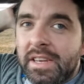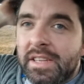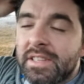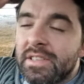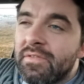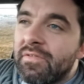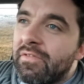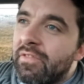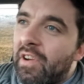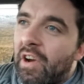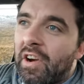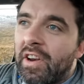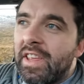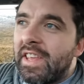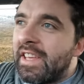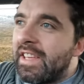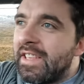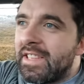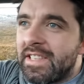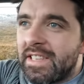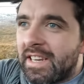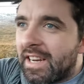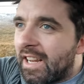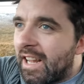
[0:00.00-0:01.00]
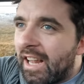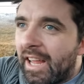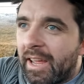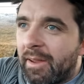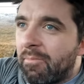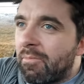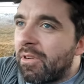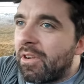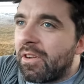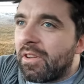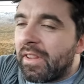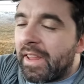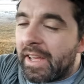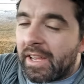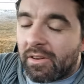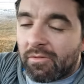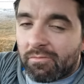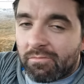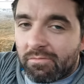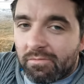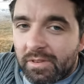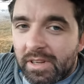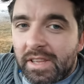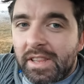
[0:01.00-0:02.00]
It's very easy to climb now, like
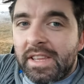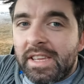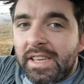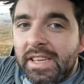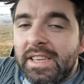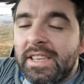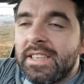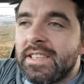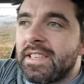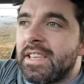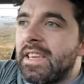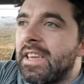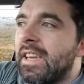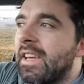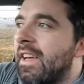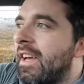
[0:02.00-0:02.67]
really easy.